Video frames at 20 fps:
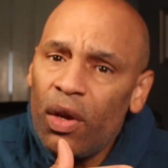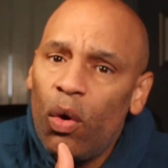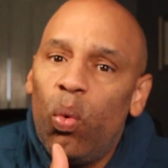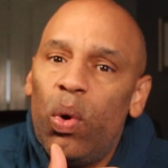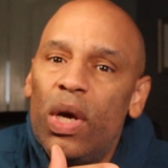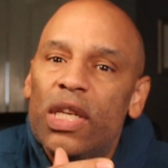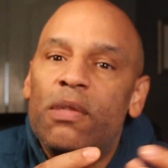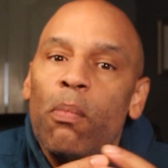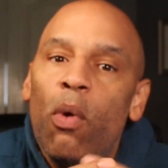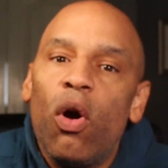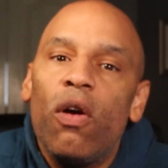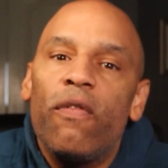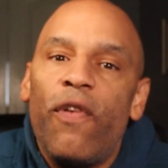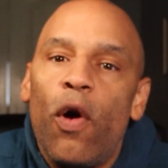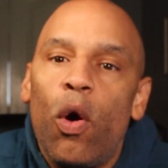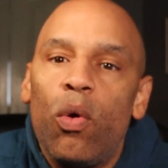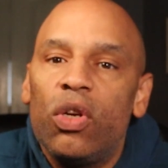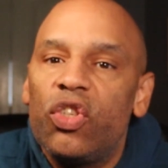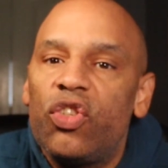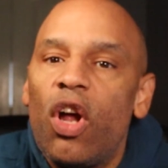was more
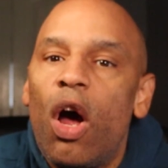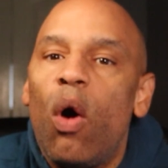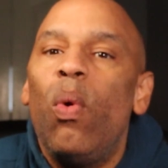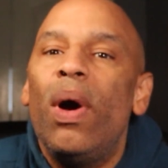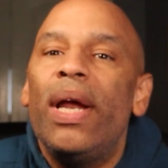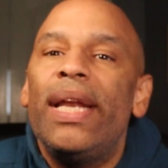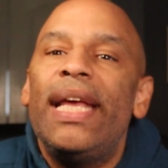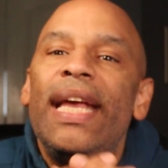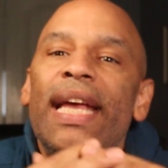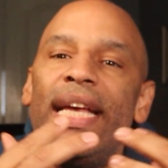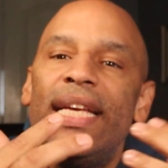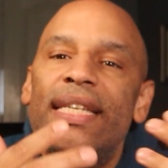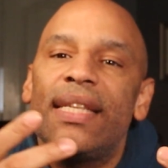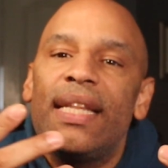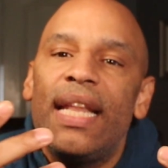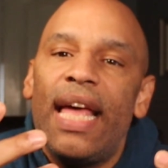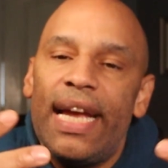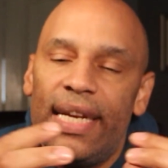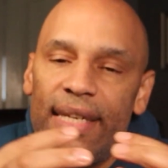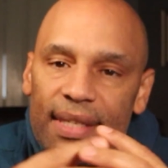focused on what his
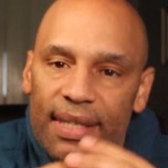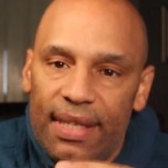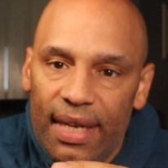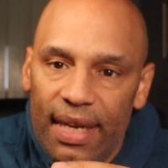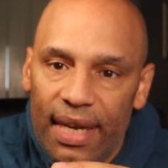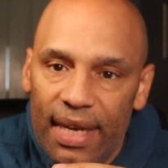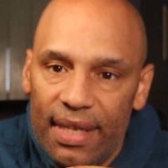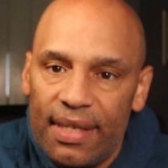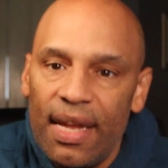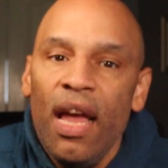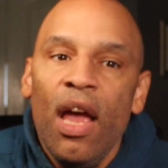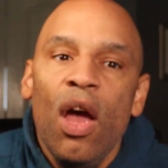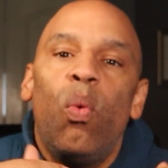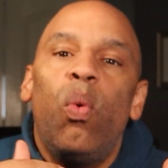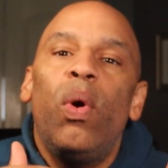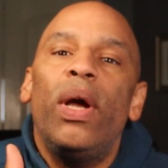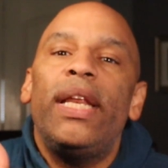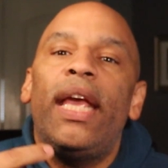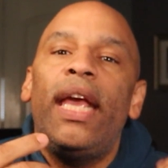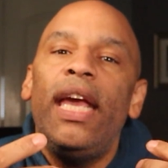legacy is,
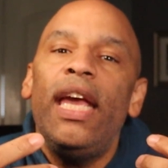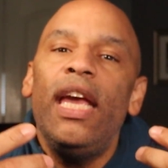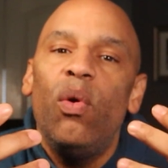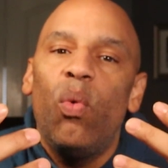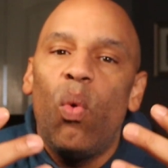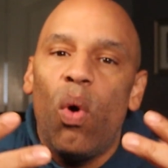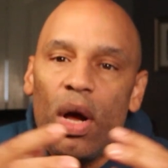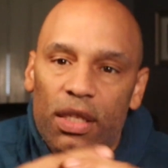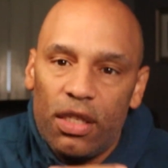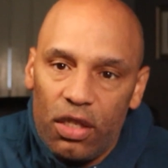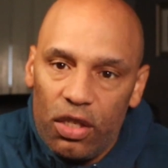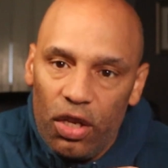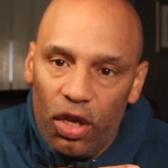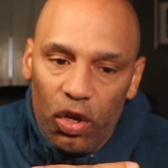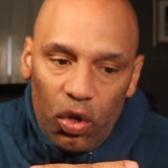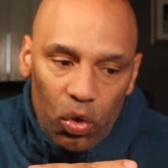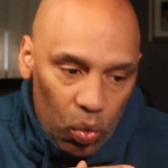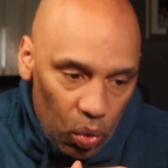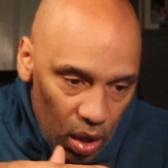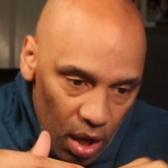what he wants to
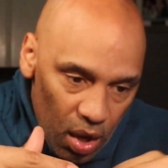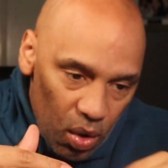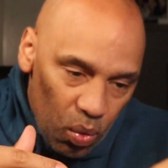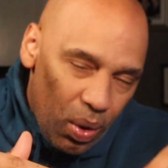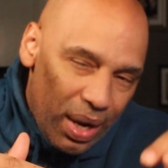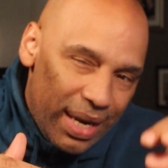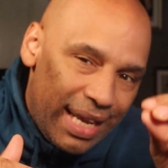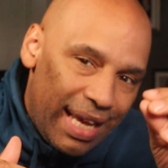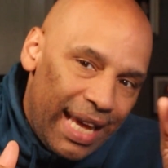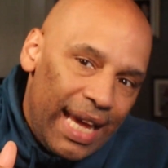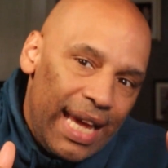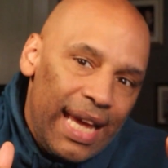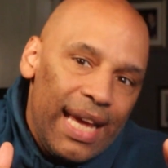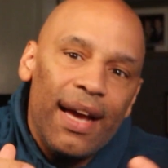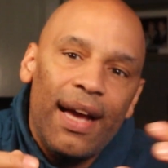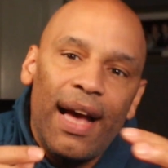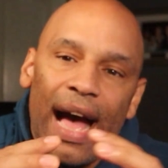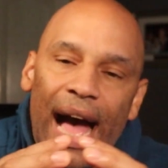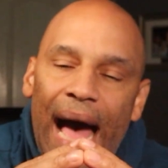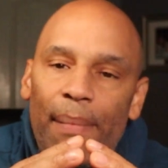do, what he
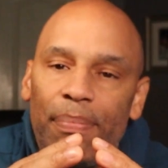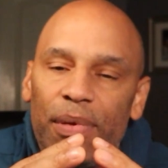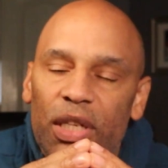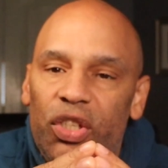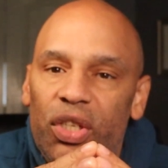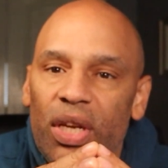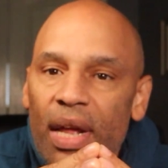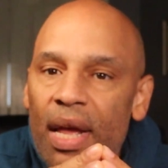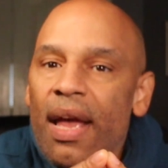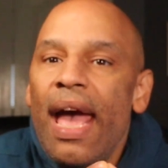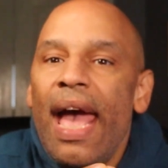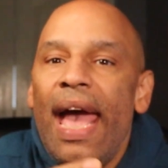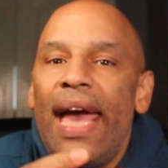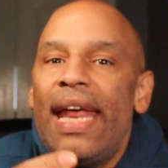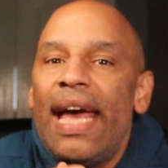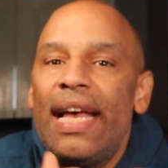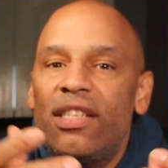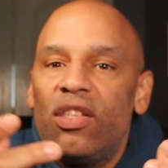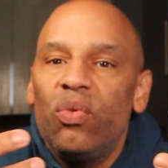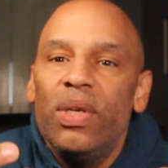accomplished.
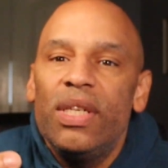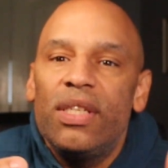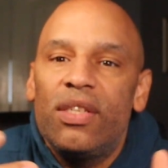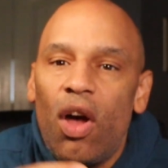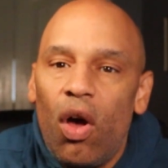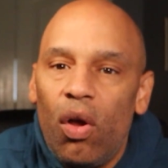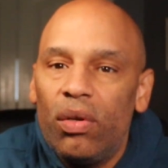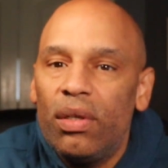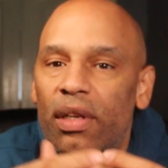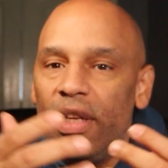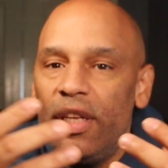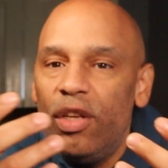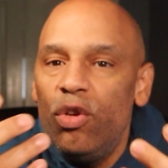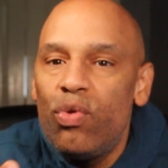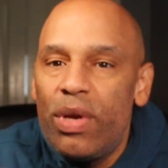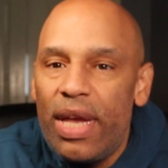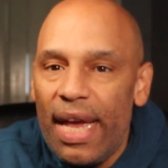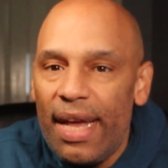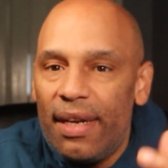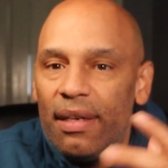And as a result,
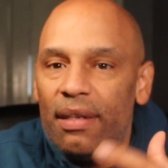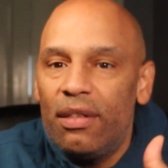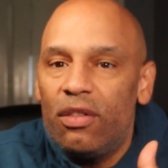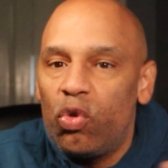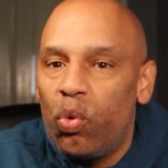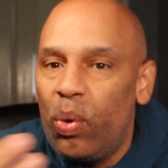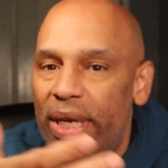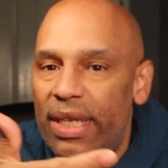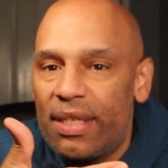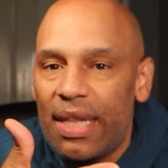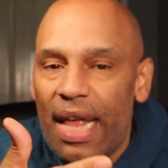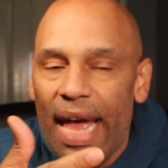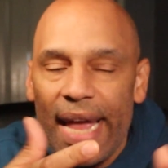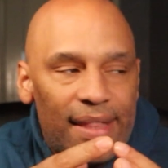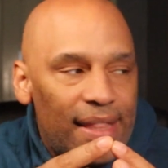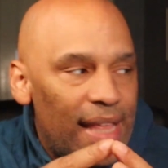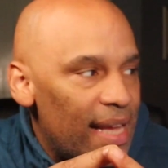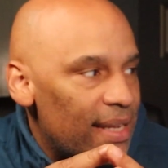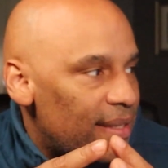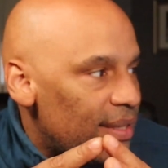you get tweets
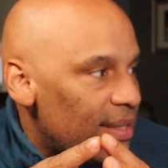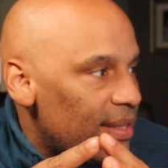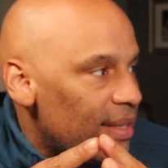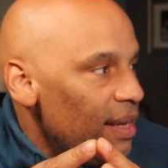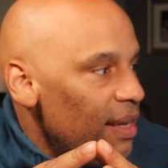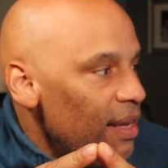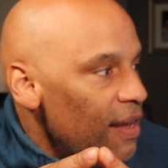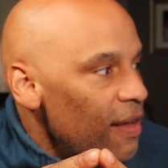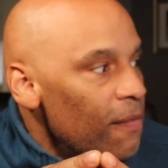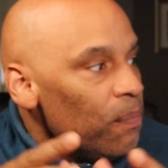like this.